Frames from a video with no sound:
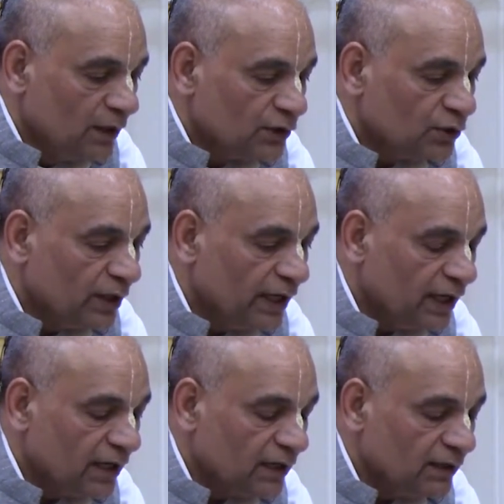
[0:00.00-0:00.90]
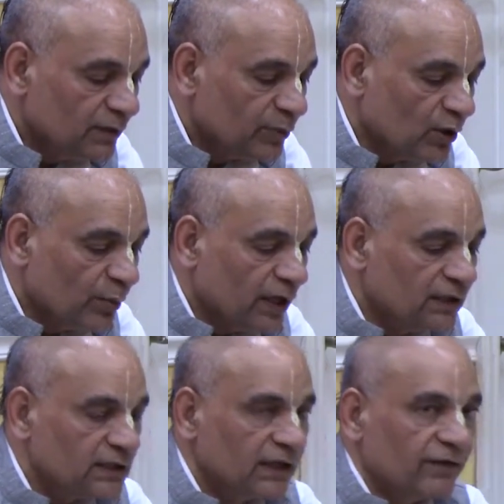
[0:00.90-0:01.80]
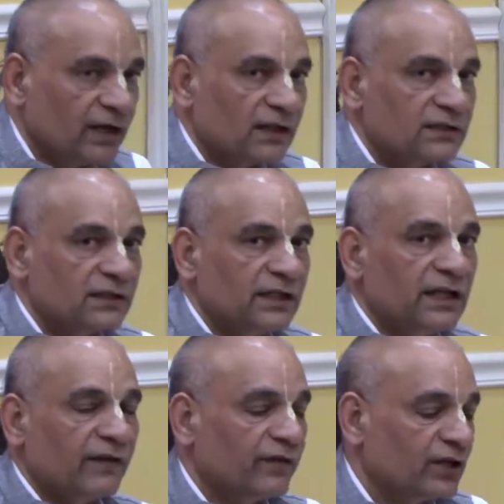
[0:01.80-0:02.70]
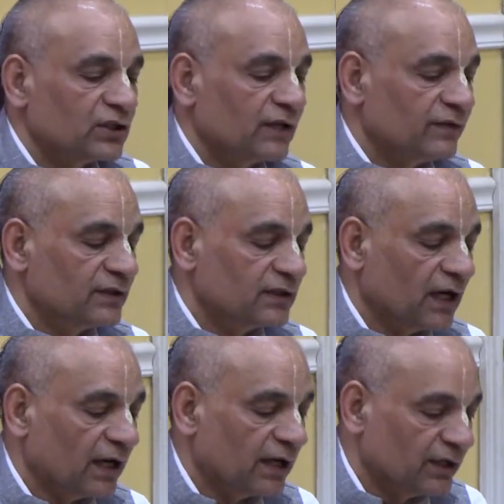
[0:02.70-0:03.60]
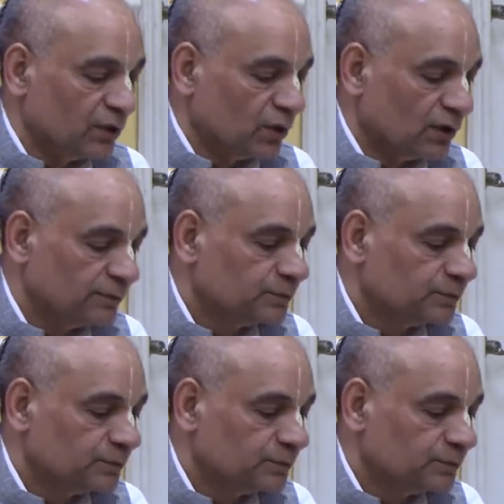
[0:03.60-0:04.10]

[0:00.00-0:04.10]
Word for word: So here Prabhupada is giving us the definition of Sankhya Yoga.